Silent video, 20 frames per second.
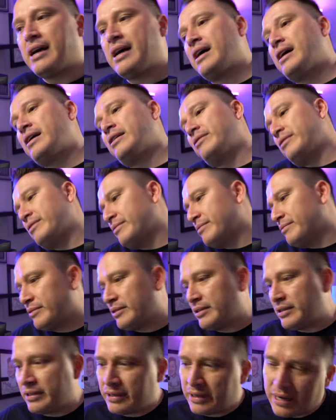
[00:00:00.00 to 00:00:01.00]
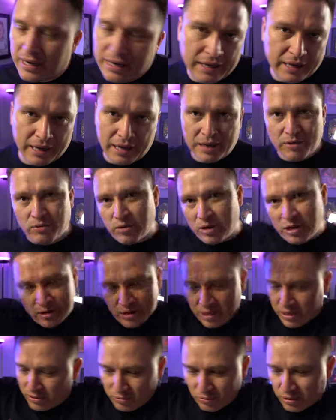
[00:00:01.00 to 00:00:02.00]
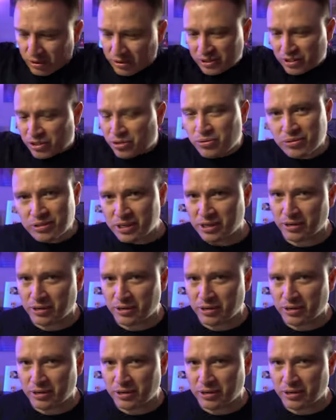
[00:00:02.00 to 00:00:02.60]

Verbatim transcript: I don't know, uh, I don't want to, I don't want to accuse